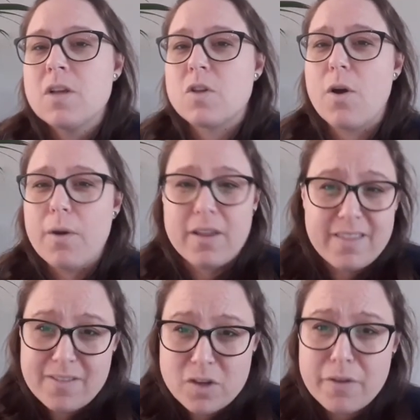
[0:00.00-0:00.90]

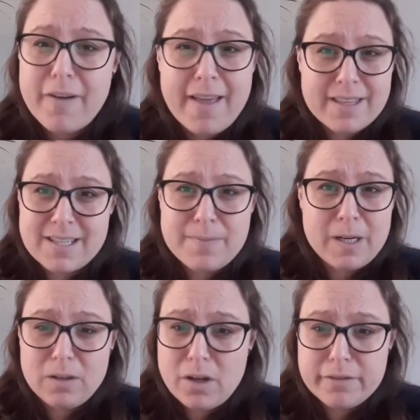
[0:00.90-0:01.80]
So far, this has
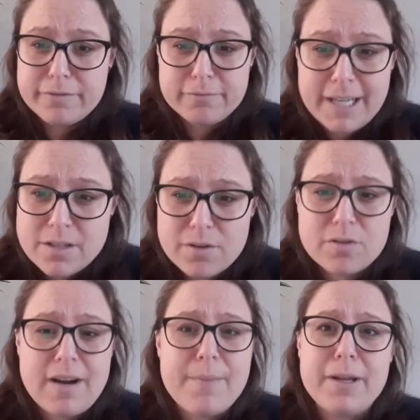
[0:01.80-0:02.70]
been a lot of resource
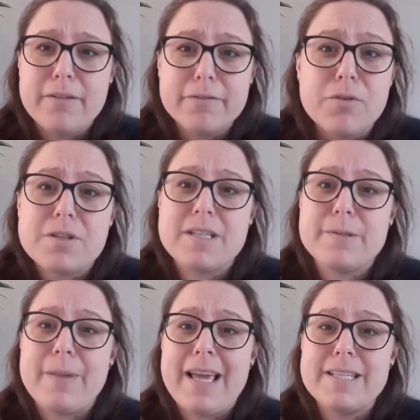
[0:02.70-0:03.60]
grabbing, forced
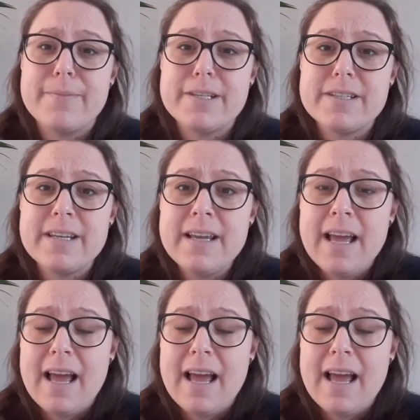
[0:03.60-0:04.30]
displacement,